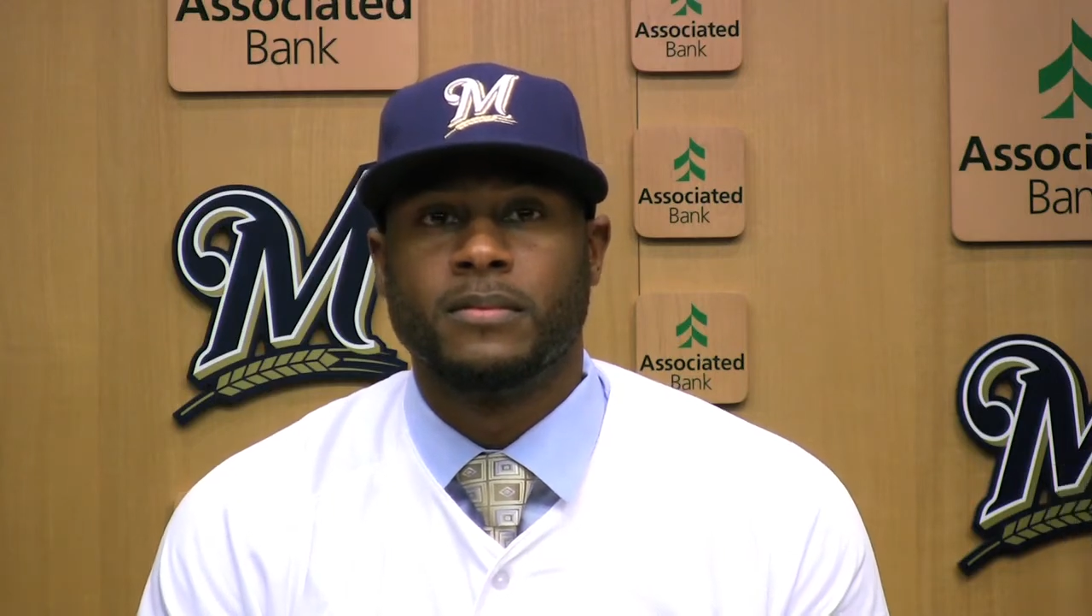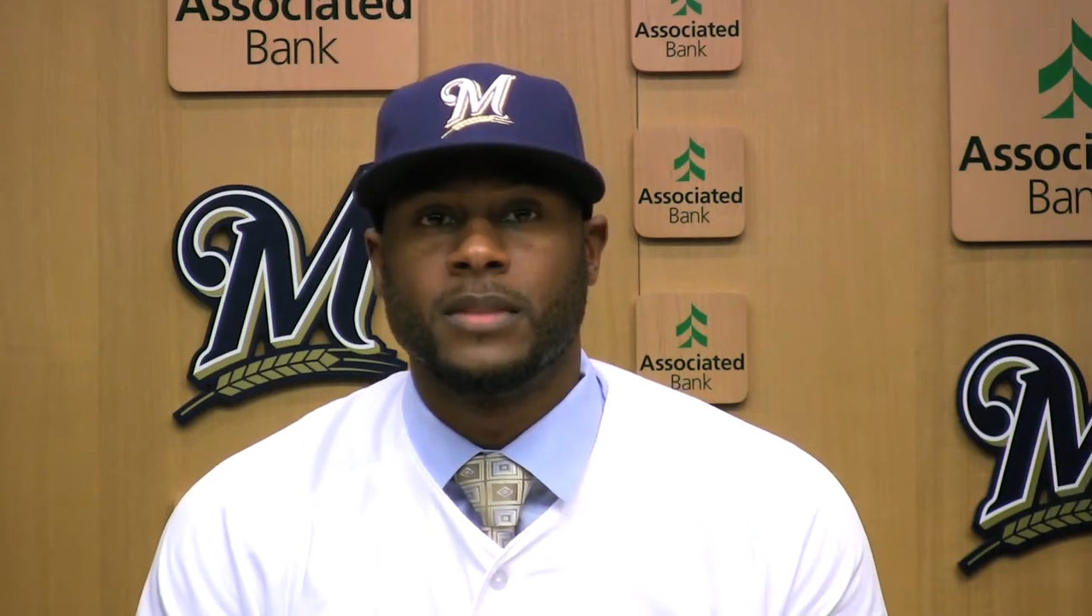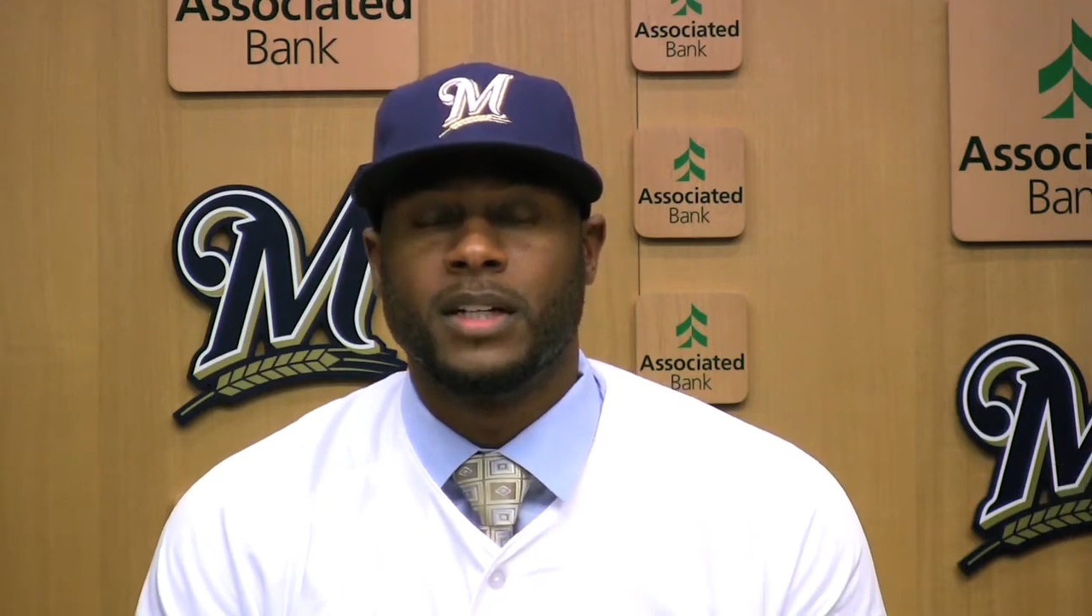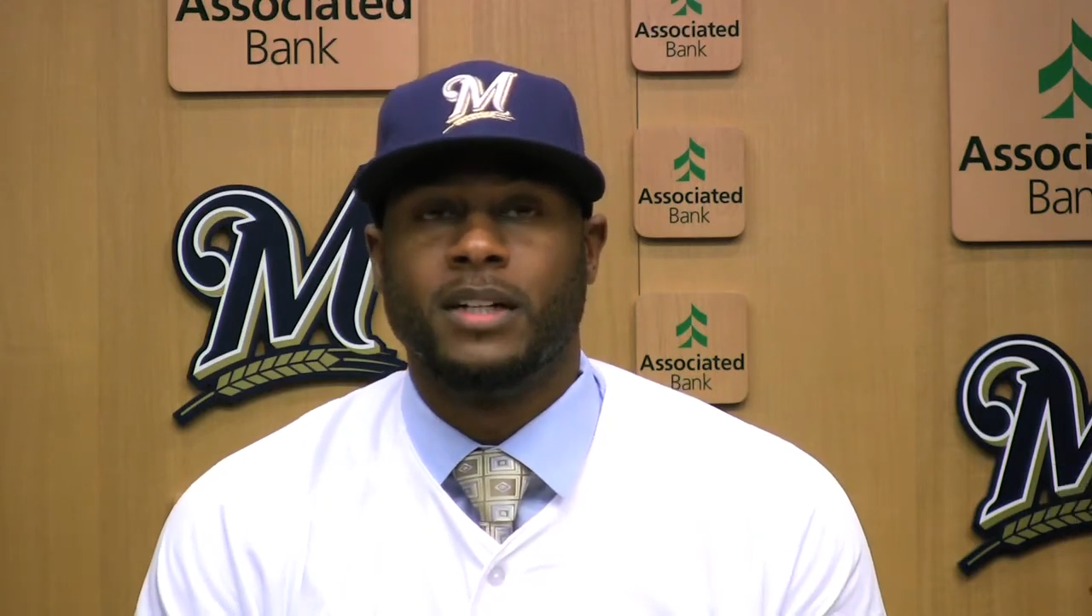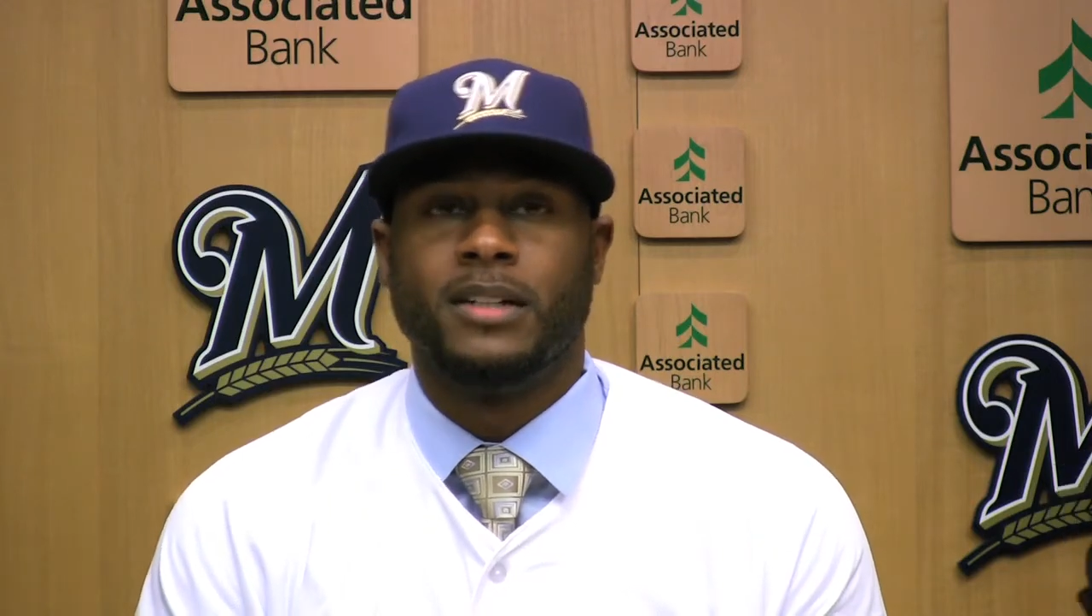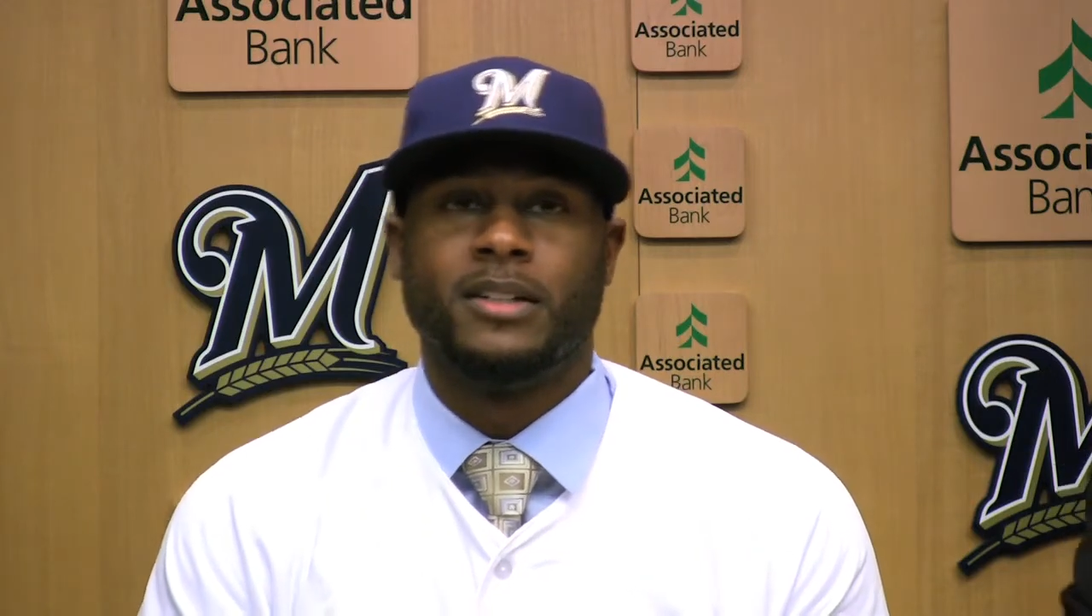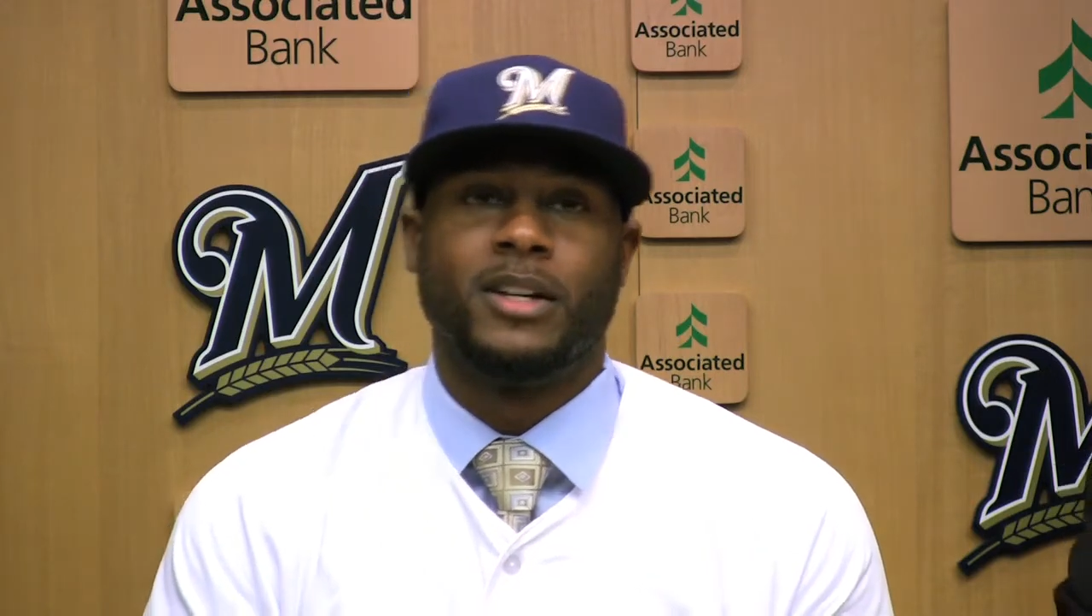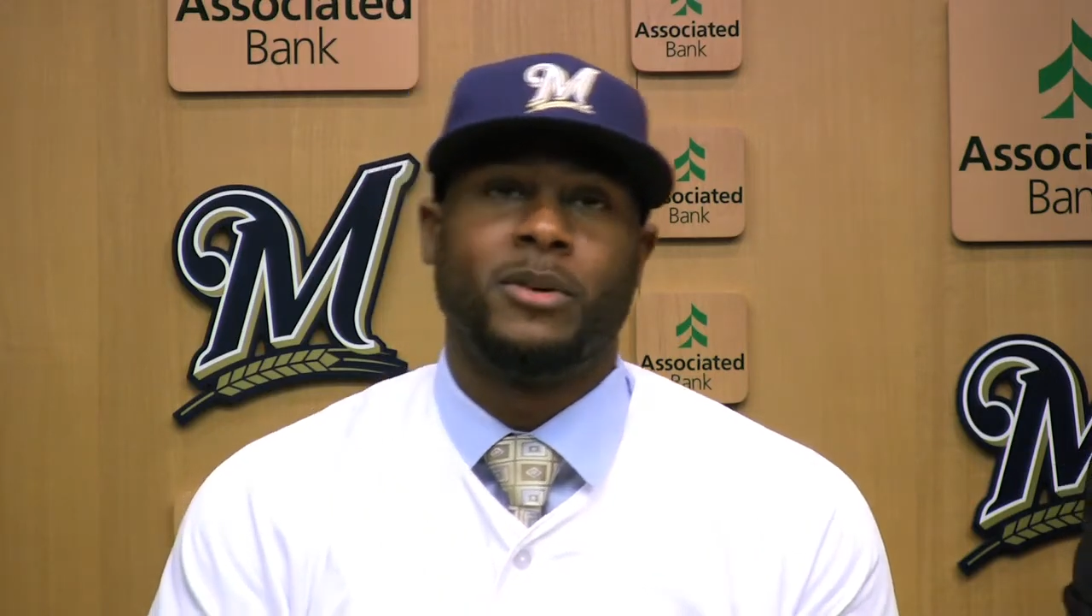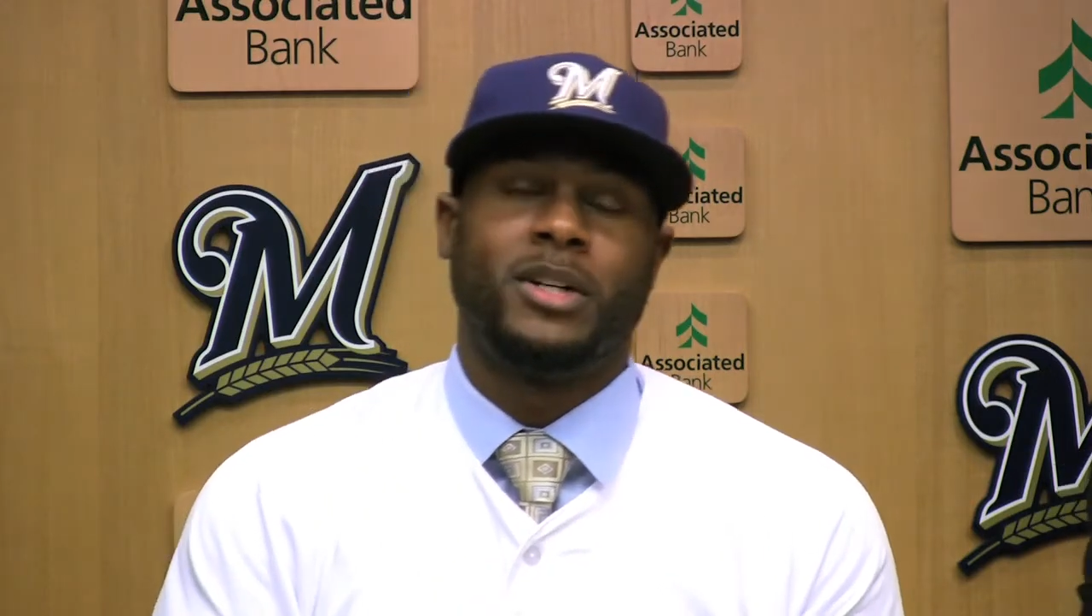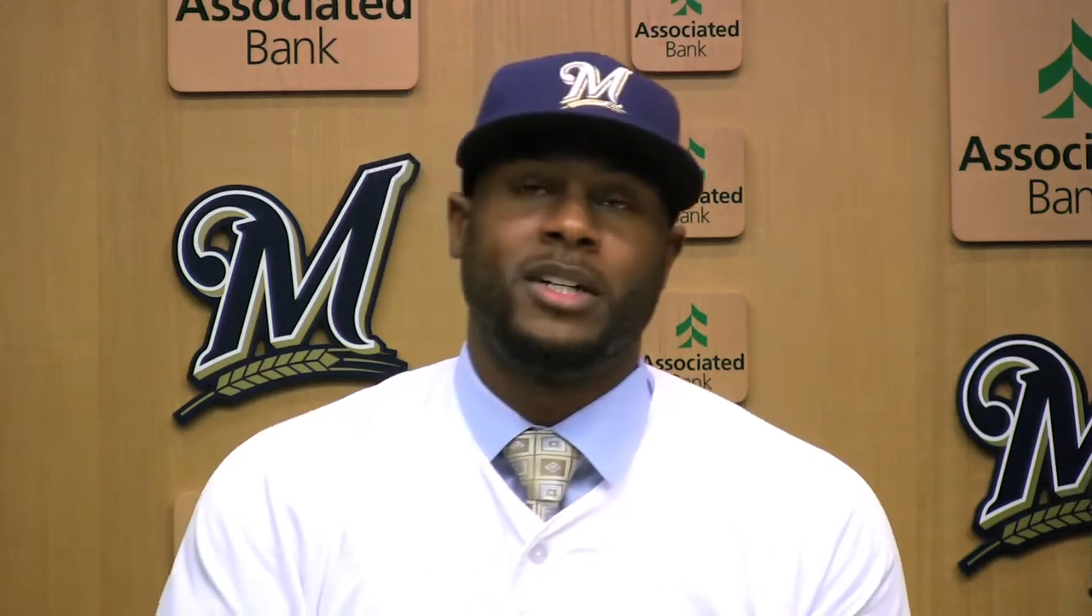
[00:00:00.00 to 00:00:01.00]
Yeah, you
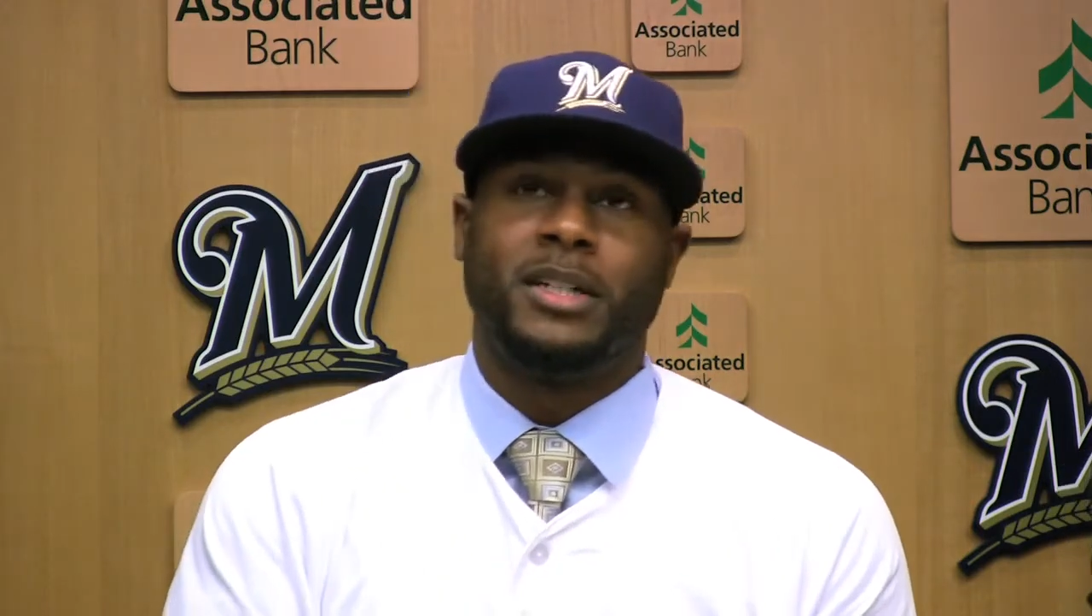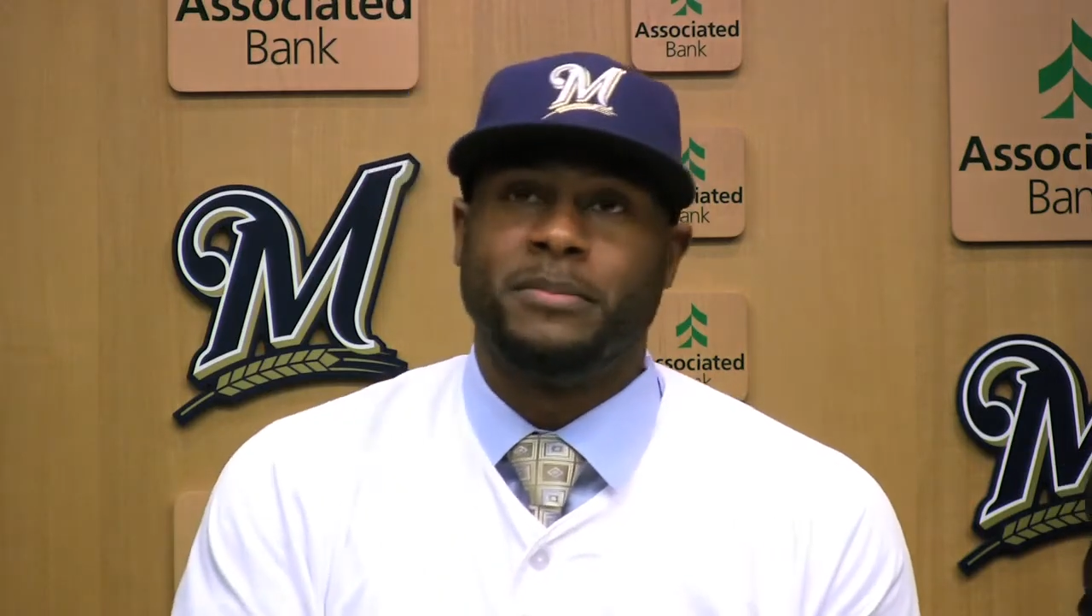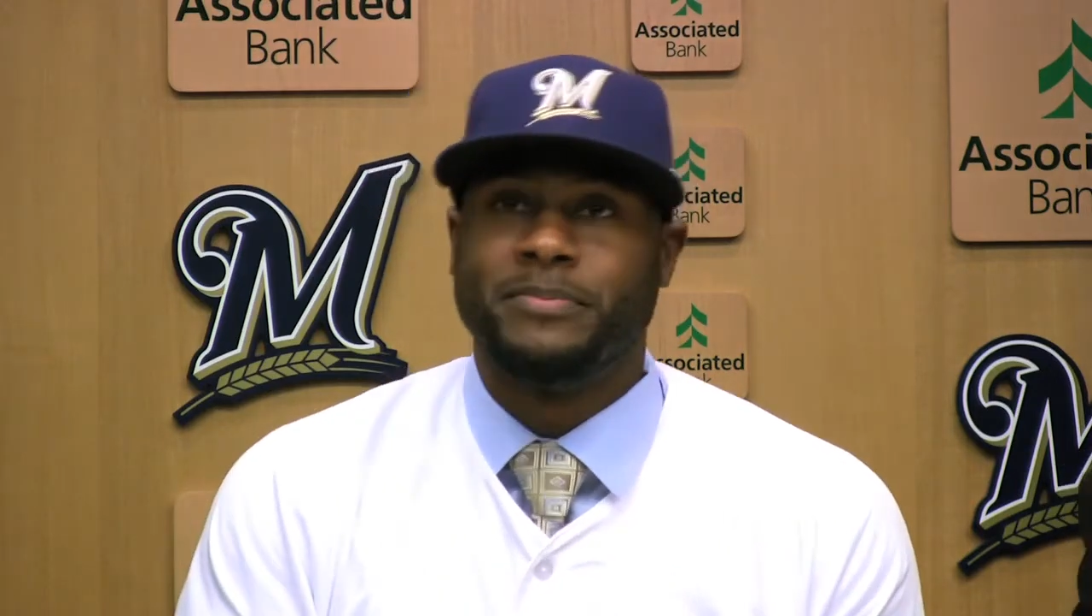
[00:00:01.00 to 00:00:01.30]
know, uh,